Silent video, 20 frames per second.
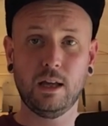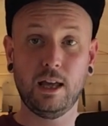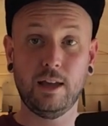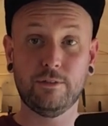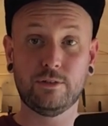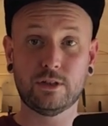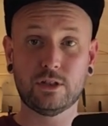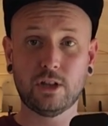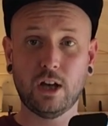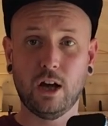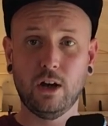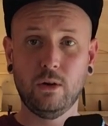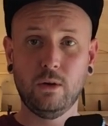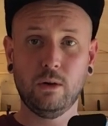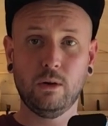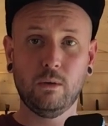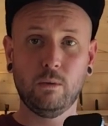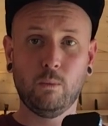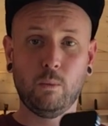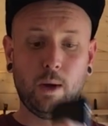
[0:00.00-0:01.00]
If so,
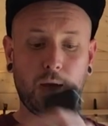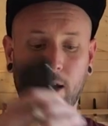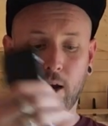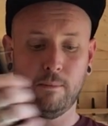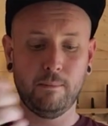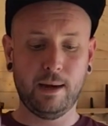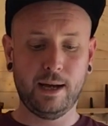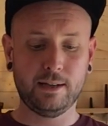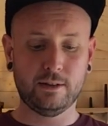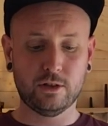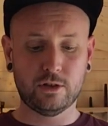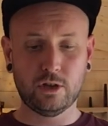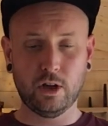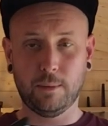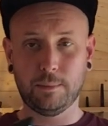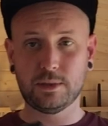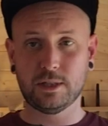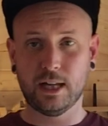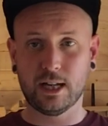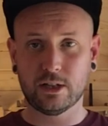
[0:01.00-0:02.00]
when I made the
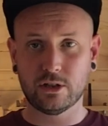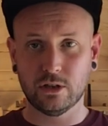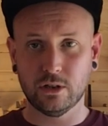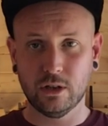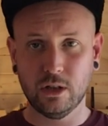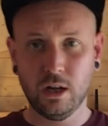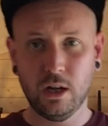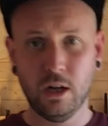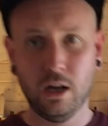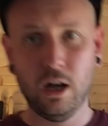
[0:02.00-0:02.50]
top section,